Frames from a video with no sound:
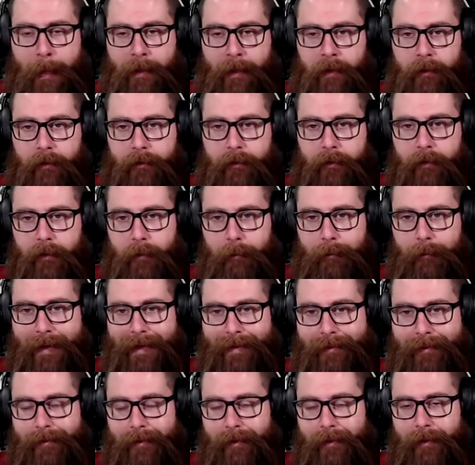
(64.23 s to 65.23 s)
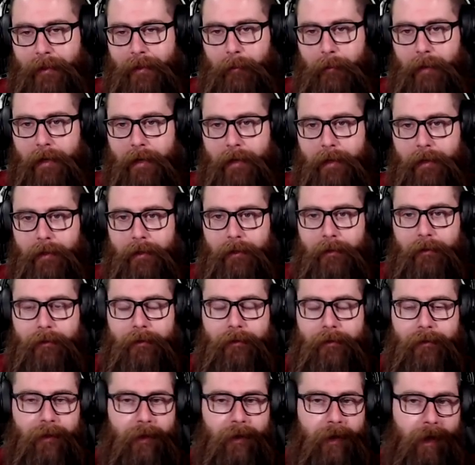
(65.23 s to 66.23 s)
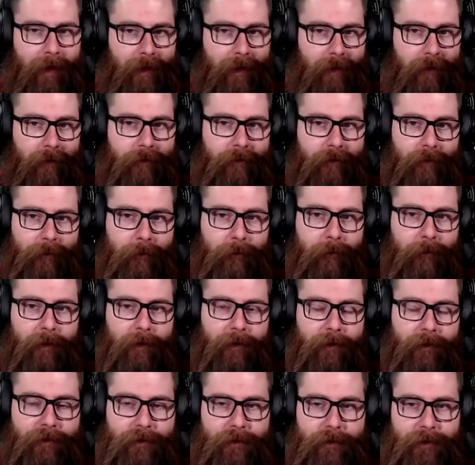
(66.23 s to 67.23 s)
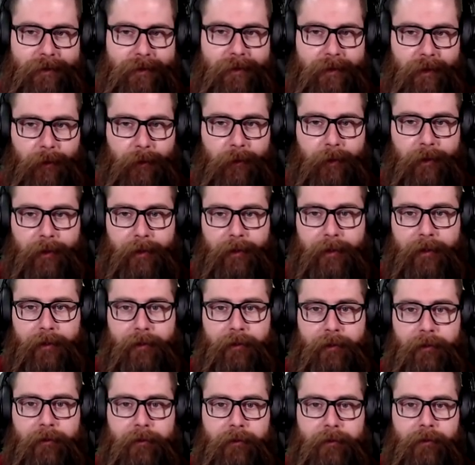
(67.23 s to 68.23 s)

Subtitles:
The only bad thing about it is, like, Elephim is just so good.